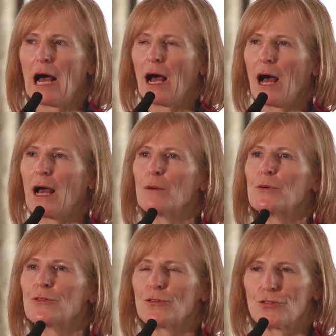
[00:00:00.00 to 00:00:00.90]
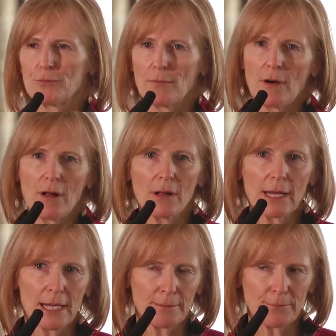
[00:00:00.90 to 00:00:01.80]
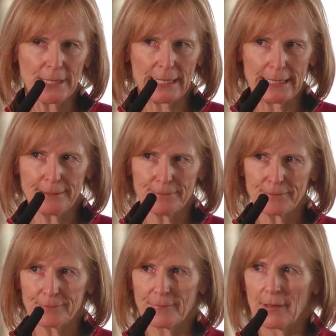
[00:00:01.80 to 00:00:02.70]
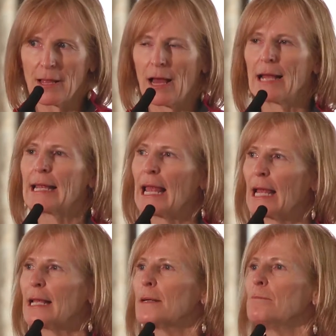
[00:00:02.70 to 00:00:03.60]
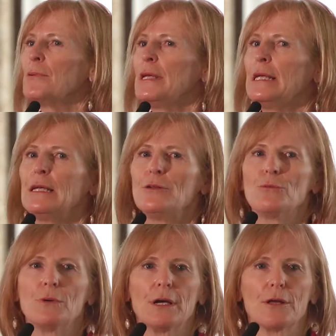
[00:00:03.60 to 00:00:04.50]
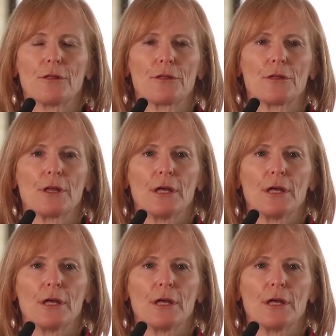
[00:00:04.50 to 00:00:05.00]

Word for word: I was a small company, I can't compete with